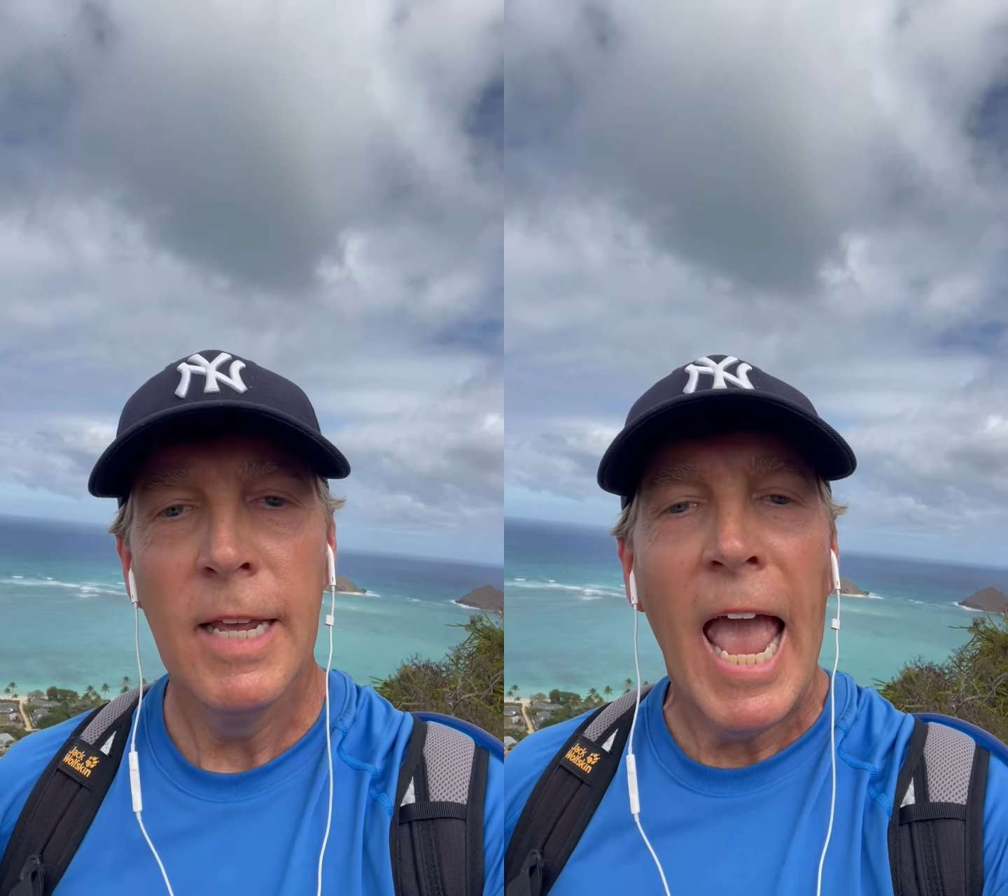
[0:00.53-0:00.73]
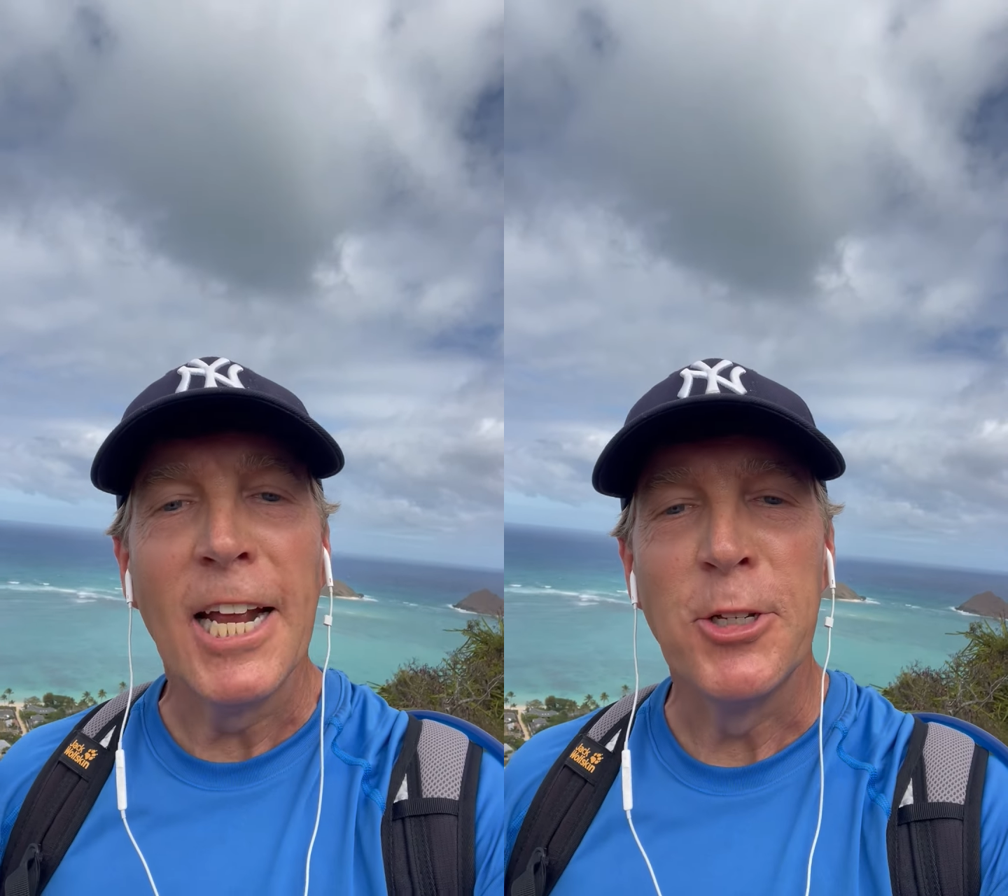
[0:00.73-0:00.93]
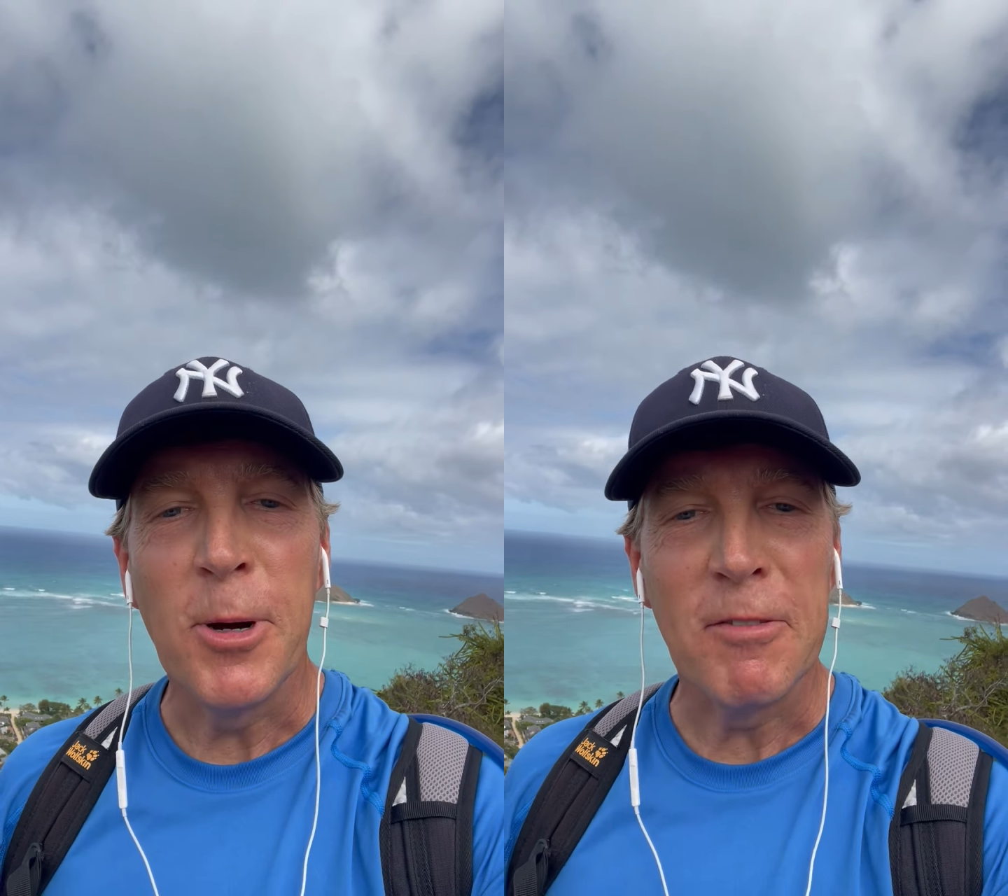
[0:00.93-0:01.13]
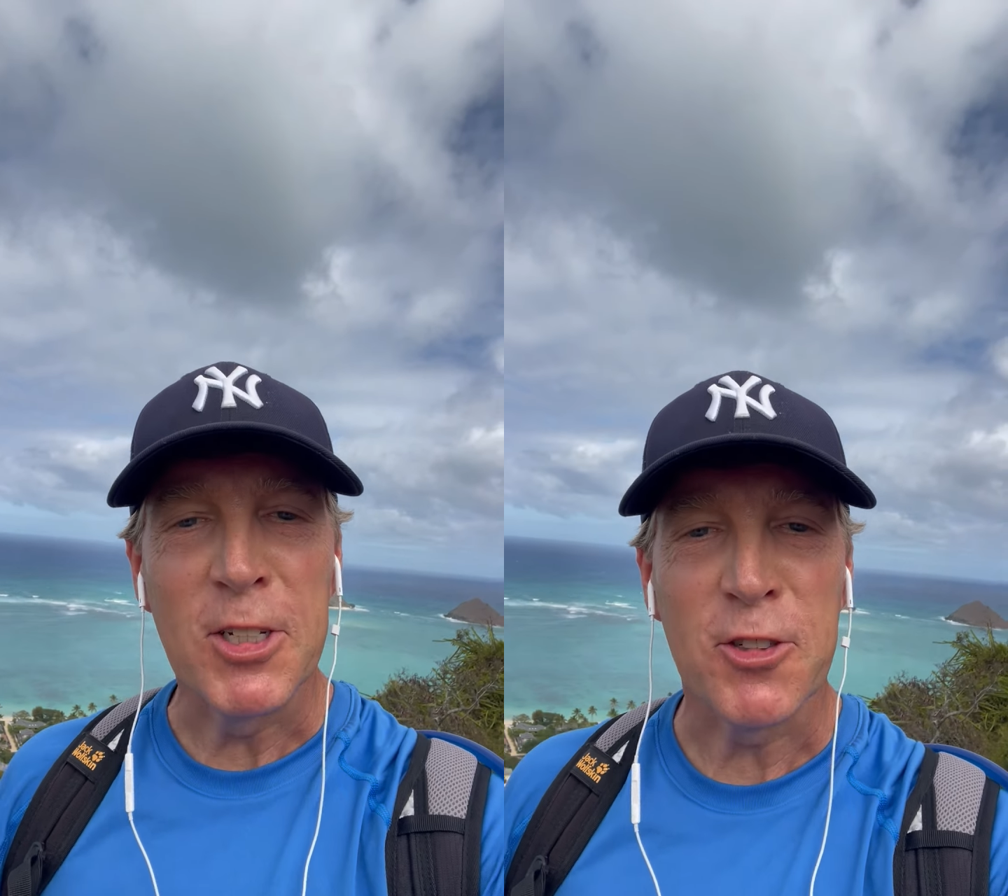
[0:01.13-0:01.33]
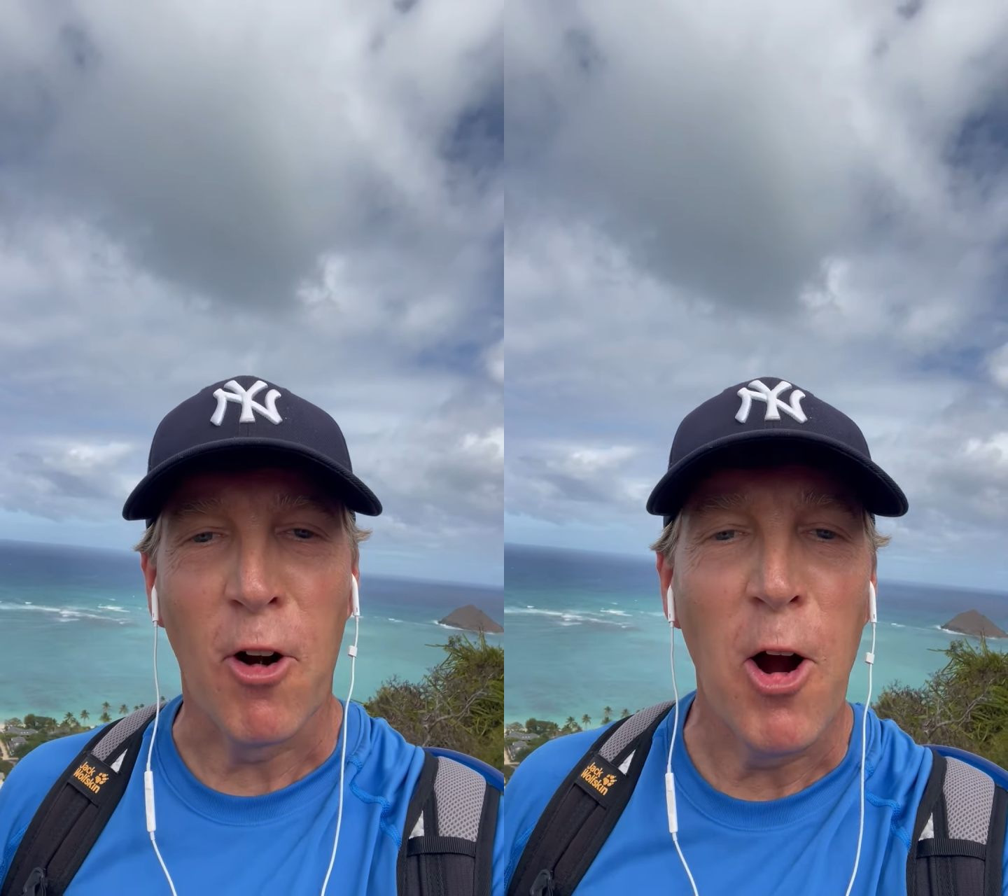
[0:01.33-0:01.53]
Hey, do you have a
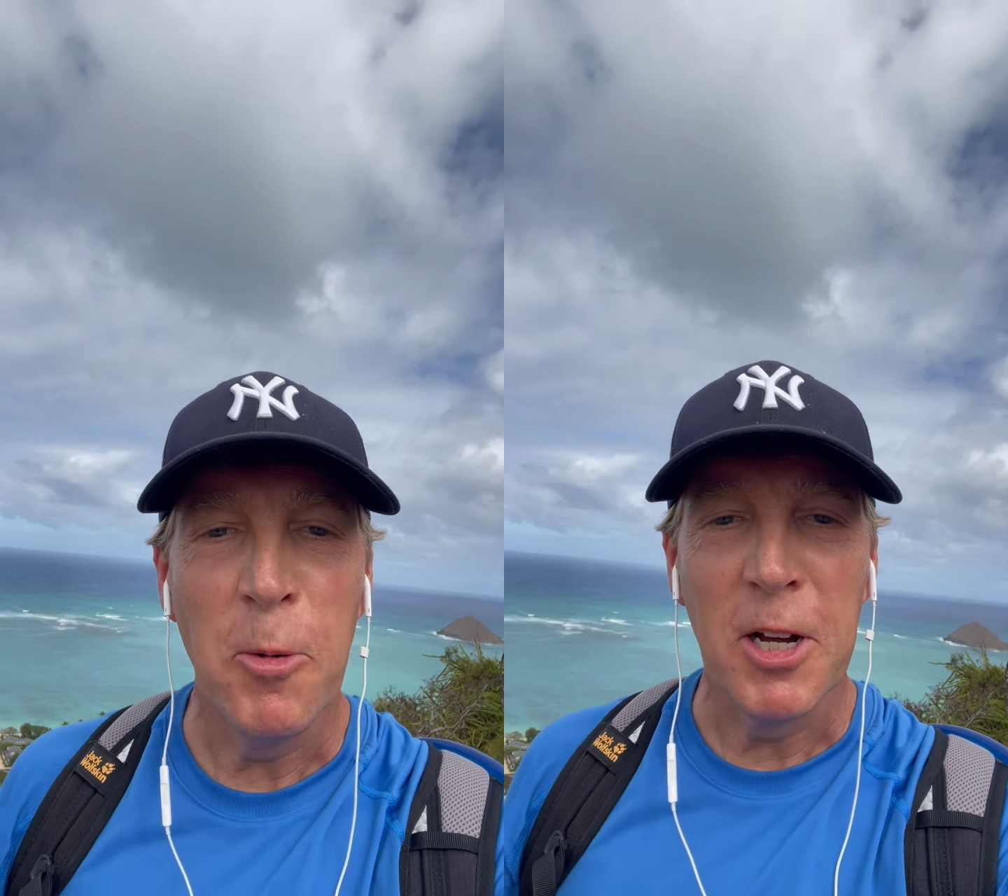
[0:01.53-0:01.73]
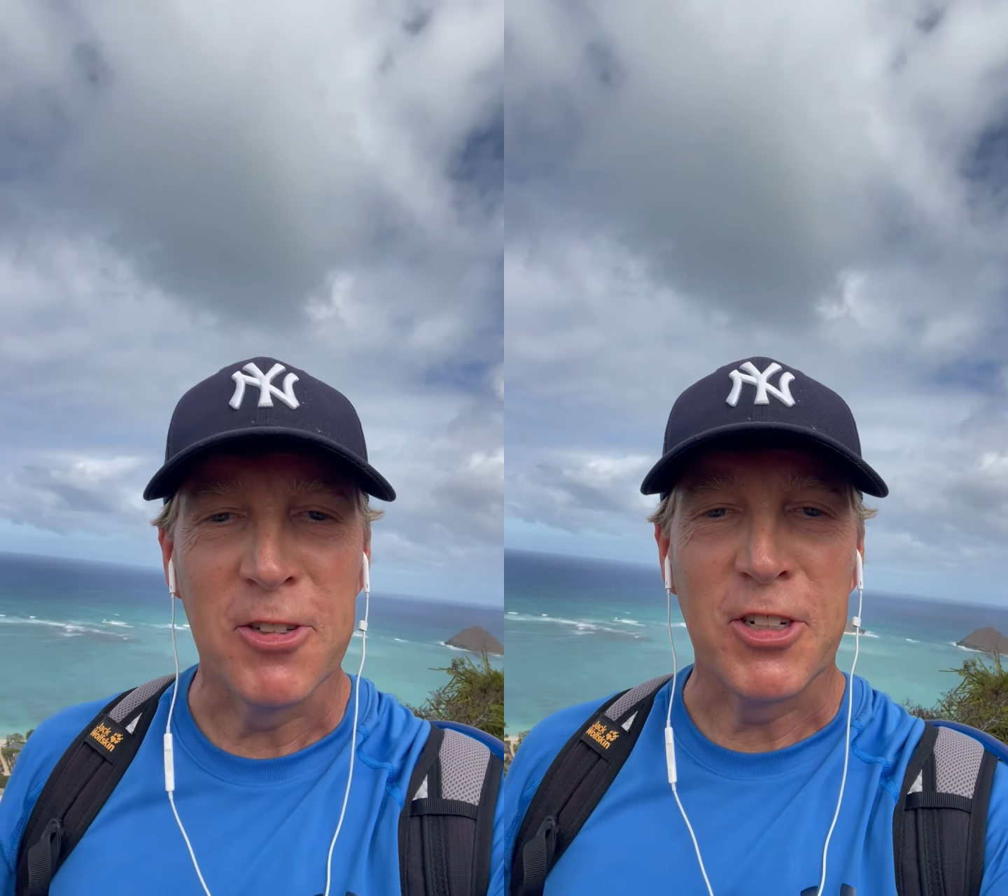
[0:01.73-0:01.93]
strong willed